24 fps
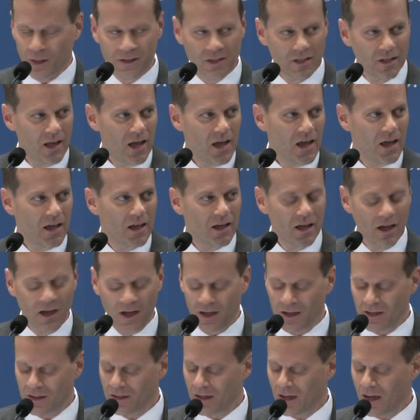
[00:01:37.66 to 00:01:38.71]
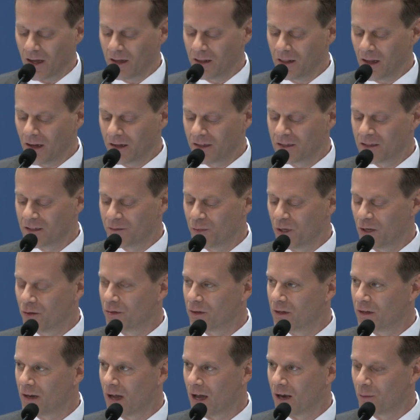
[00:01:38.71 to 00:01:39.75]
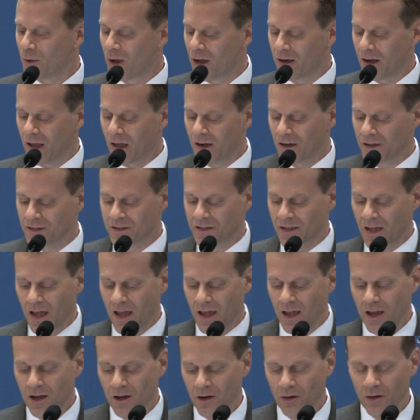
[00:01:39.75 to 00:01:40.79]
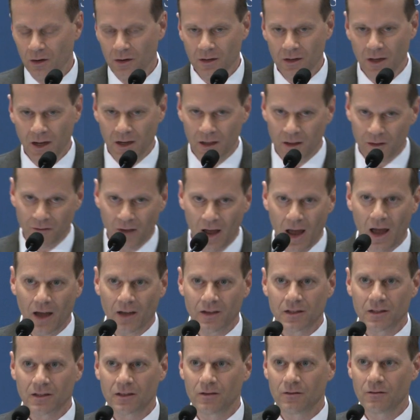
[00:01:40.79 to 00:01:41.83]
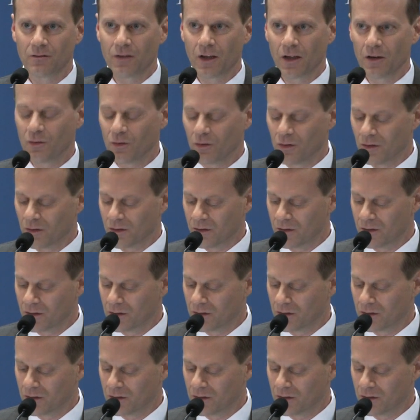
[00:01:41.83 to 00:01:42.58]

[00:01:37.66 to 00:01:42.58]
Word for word: Today, I'd like to speak with you not about NSA or any of the vast federal